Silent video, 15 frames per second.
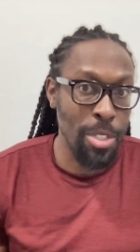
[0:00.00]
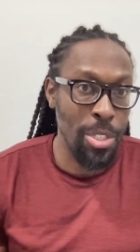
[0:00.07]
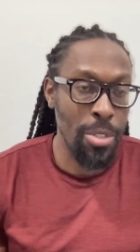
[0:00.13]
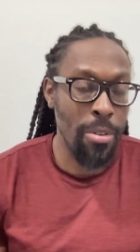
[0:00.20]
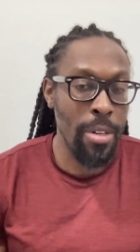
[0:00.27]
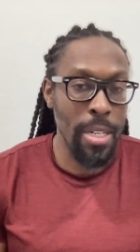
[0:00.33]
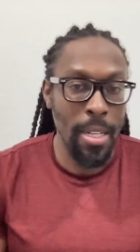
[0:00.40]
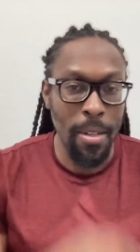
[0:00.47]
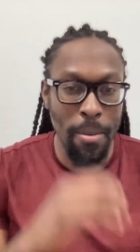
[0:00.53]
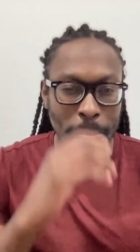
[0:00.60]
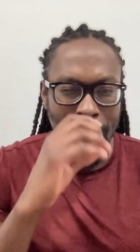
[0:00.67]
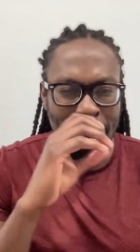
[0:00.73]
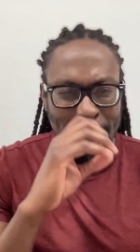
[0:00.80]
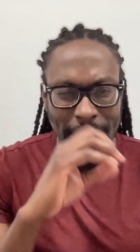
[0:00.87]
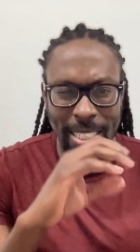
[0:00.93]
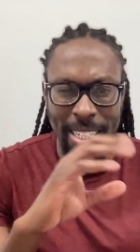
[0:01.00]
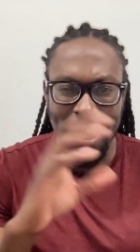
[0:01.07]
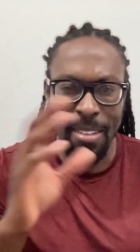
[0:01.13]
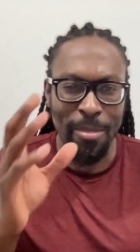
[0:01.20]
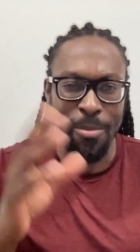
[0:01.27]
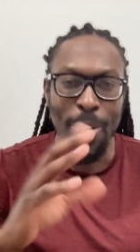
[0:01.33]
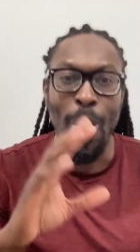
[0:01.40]
majority, well, I should
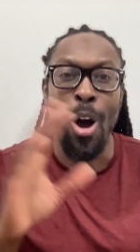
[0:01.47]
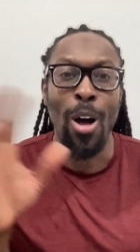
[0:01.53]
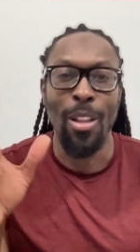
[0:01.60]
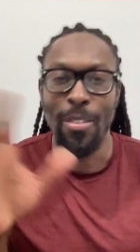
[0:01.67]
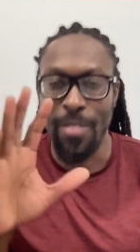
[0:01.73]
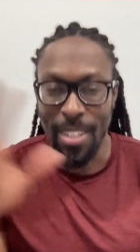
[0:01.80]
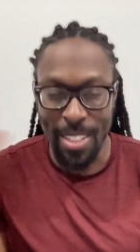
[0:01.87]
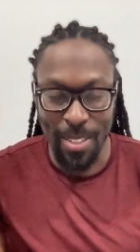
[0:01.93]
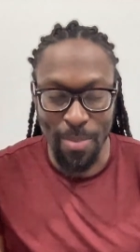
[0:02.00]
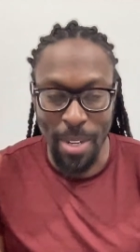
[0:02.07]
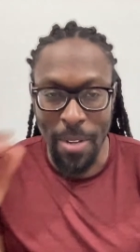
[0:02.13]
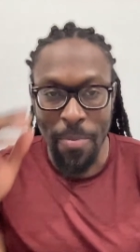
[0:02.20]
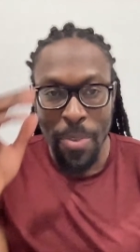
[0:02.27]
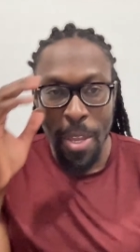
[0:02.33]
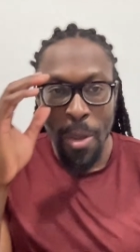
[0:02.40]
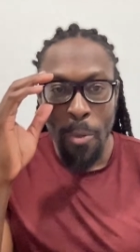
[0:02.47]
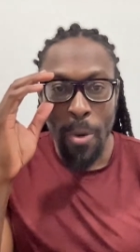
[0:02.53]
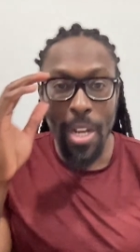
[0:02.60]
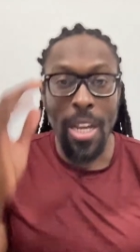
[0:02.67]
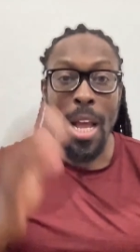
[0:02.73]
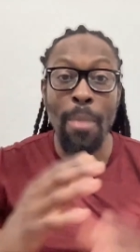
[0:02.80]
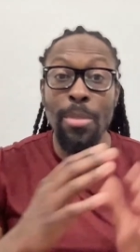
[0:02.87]
say all of us, but when
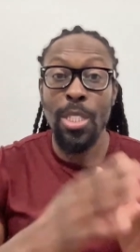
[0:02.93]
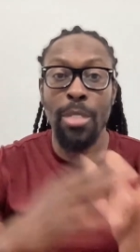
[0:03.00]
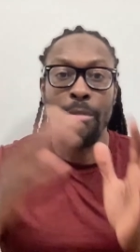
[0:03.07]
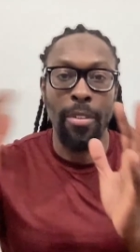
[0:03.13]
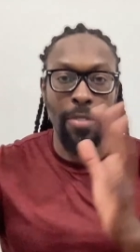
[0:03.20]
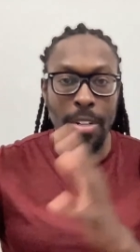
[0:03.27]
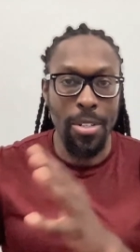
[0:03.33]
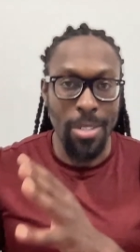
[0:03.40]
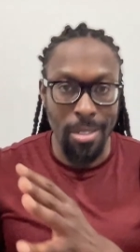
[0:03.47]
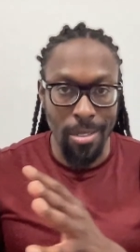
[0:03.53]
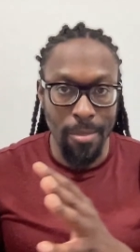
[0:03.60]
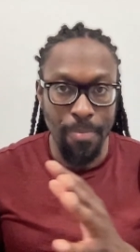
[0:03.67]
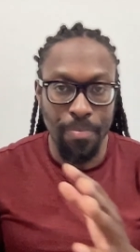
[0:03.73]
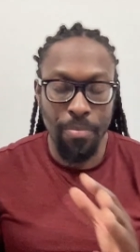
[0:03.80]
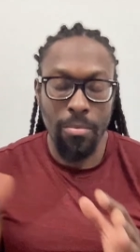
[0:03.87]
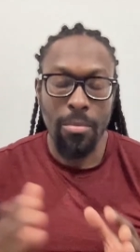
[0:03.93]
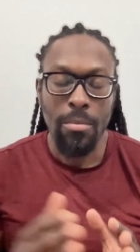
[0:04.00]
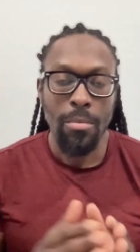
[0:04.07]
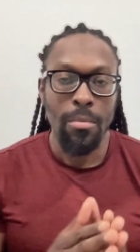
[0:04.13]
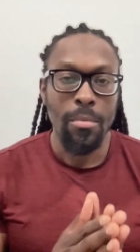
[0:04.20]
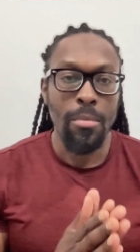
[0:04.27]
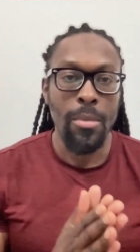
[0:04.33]
it comes to reversal,
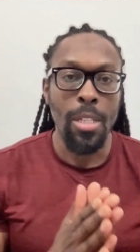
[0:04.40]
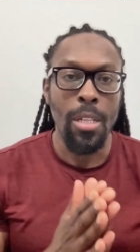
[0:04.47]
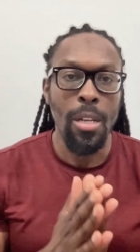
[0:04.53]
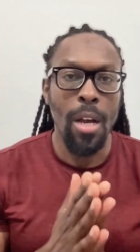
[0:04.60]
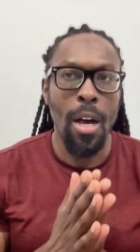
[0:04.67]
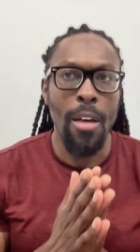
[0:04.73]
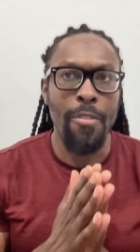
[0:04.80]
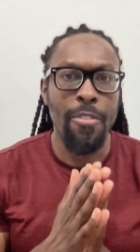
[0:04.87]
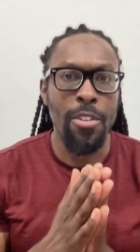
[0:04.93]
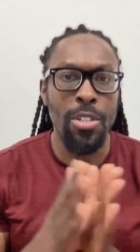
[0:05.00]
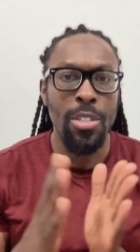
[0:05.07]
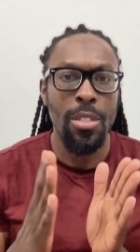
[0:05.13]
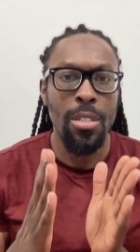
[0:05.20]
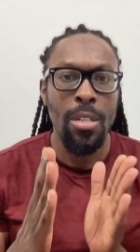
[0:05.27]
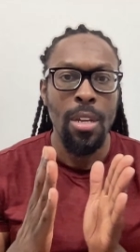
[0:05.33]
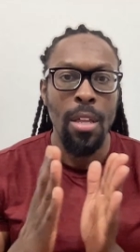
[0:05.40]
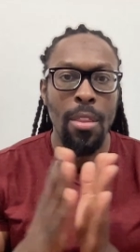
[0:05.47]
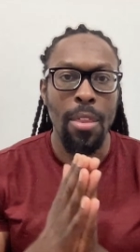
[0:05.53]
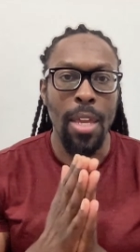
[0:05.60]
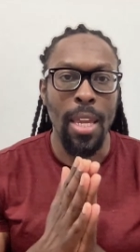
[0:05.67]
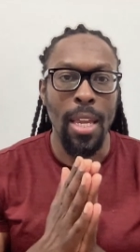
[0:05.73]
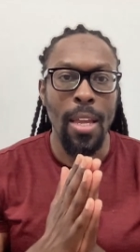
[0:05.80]
first
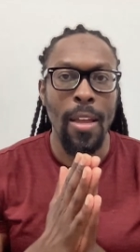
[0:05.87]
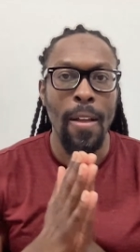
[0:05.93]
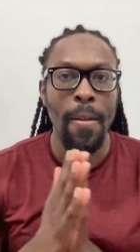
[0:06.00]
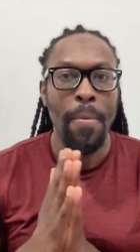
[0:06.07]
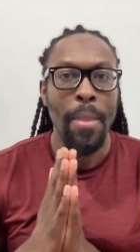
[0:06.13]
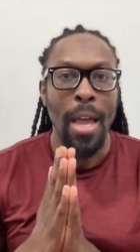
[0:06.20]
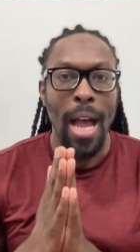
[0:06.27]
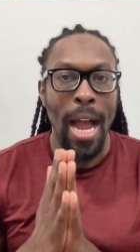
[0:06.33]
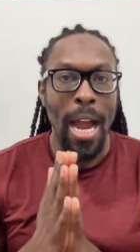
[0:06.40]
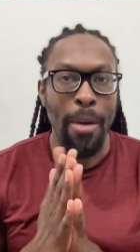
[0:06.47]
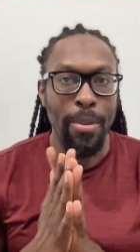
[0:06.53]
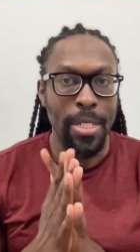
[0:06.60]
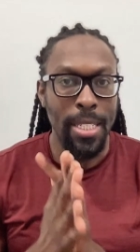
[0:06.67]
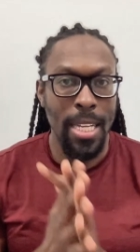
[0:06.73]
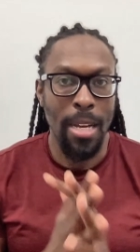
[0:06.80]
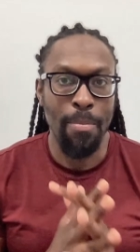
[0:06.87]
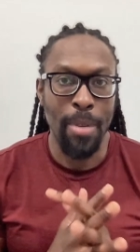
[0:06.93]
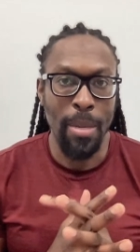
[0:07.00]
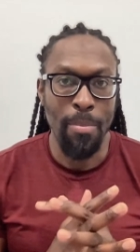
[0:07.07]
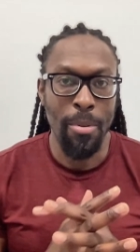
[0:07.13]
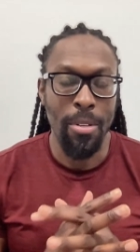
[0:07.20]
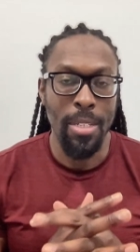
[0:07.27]
thing I always tell
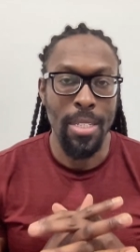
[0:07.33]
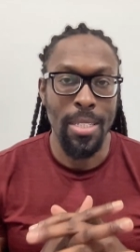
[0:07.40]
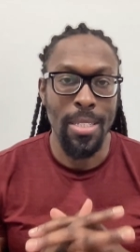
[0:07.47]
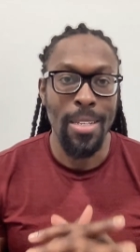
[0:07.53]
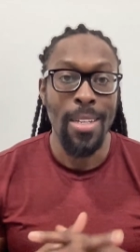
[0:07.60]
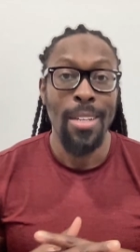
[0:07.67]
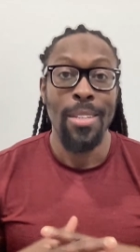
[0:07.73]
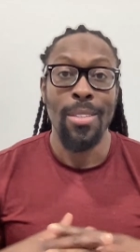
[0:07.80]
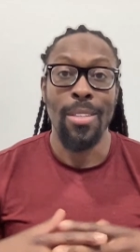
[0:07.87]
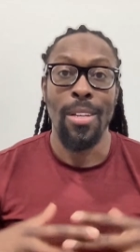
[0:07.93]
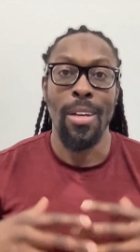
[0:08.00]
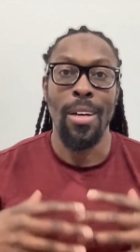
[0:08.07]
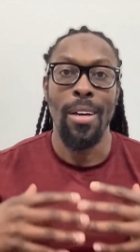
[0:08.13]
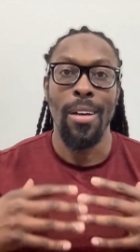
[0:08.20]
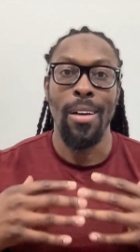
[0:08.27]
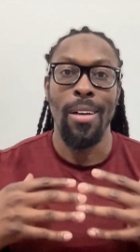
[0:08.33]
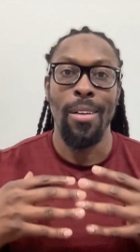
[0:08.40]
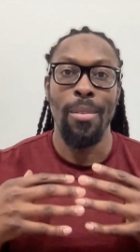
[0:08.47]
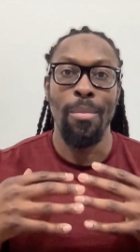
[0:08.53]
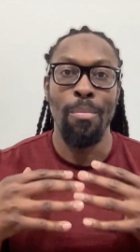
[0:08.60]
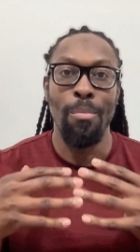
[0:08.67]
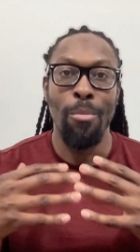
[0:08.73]
people is,
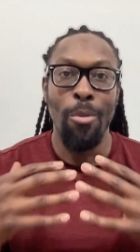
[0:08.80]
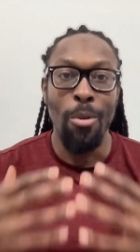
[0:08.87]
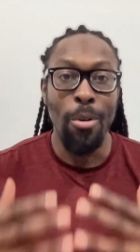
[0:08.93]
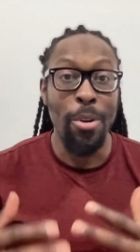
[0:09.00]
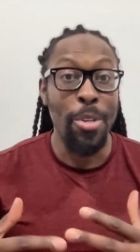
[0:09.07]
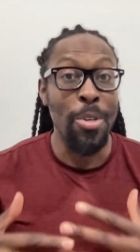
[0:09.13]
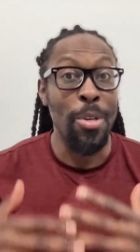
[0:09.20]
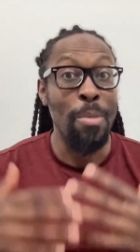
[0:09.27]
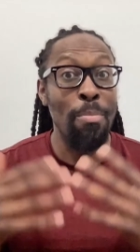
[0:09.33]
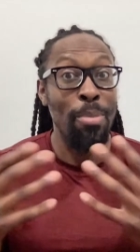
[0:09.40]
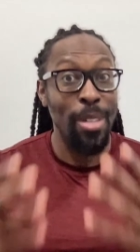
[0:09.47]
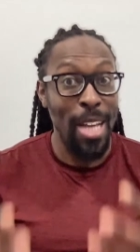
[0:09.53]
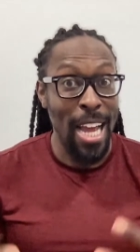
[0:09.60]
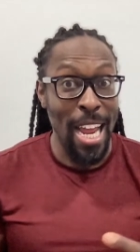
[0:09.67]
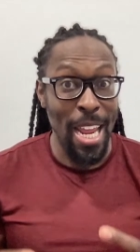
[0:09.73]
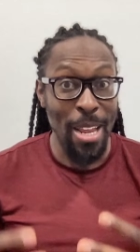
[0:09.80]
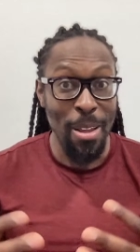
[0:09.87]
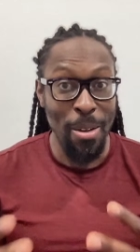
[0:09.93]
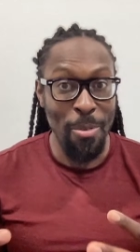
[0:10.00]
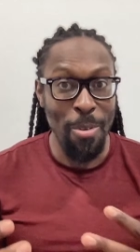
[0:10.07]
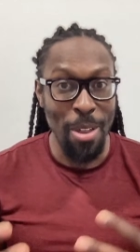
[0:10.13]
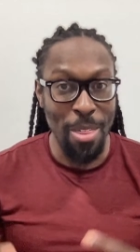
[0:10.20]
the more you comply
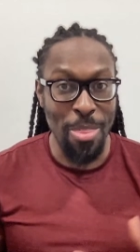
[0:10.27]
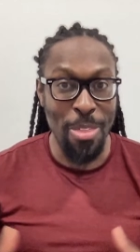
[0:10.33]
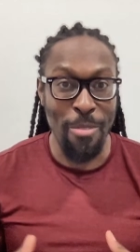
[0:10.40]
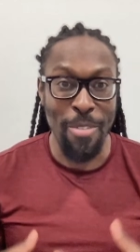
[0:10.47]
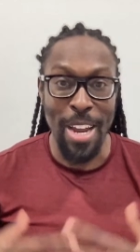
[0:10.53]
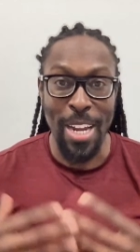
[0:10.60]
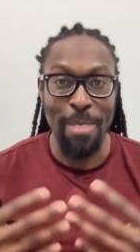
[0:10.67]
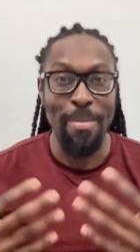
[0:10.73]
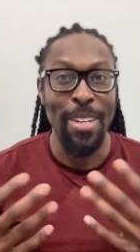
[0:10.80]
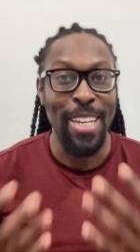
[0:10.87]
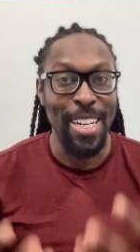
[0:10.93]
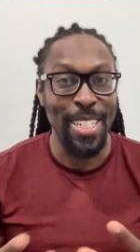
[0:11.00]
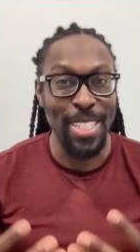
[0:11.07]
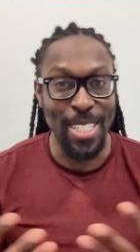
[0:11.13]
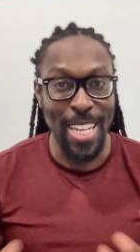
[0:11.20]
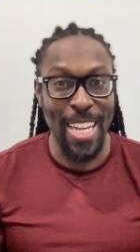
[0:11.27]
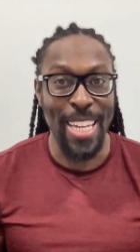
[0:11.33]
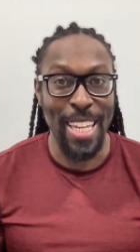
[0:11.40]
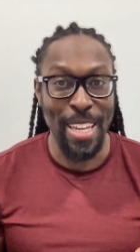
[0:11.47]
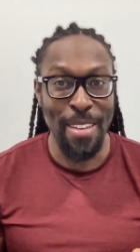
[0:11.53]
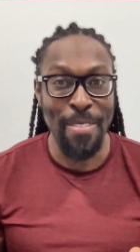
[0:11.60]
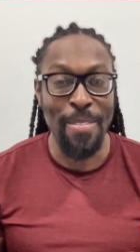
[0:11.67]
with the recommendations I
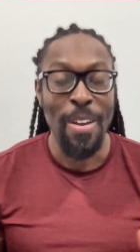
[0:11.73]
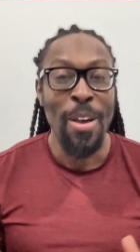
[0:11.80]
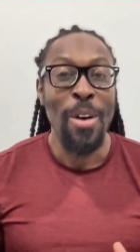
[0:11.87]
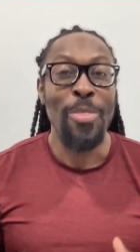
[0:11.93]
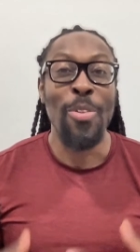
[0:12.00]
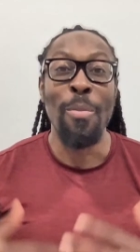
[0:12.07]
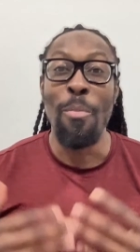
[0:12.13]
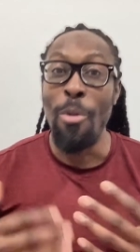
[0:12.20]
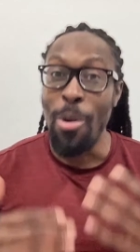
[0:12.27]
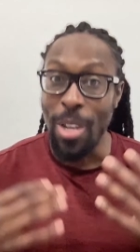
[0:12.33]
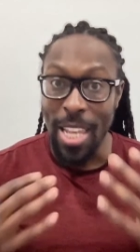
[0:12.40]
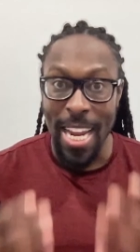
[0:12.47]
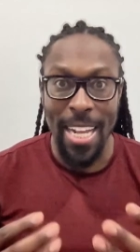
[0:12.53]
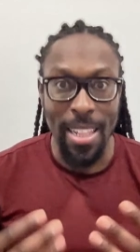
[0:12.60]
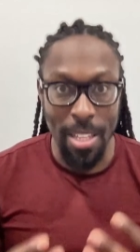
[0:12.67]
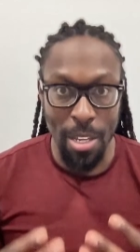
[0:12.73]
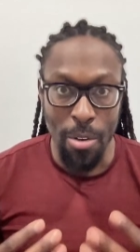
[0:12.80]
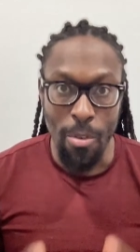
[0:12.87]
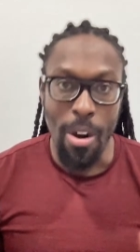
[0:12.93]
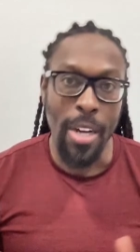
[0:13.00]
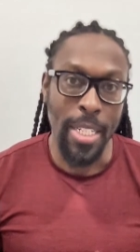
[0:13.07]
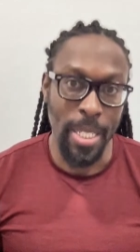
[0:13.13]
give, the more likely
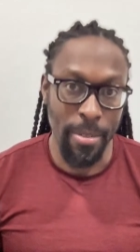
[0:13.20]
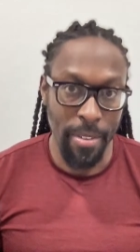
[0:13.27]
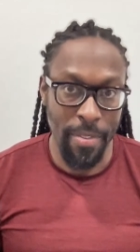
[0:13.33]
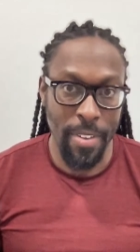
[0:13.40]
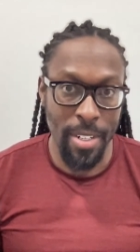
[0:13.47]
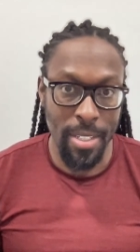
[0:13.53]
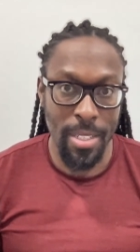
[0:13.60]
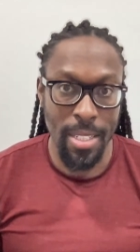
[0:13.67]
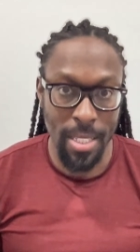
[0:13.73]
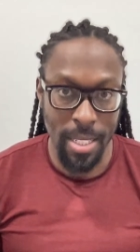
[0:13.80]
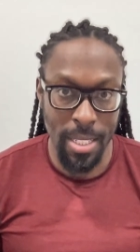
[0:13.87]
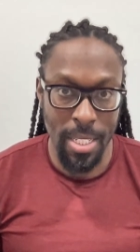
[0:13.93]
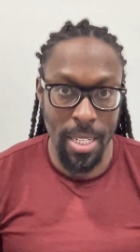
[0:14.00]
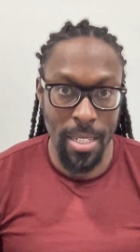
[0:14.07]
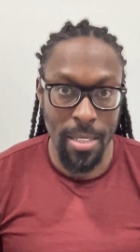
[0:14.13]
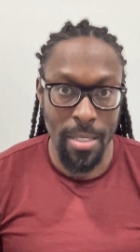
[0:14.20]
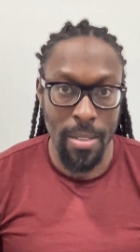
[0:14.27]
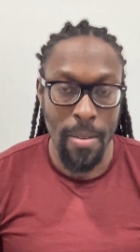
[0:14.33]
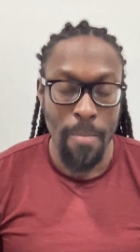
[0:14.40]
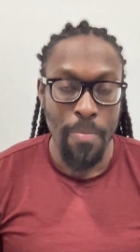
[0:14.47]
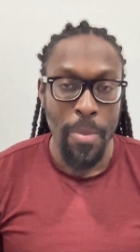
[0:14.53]
you are to reverse this disease.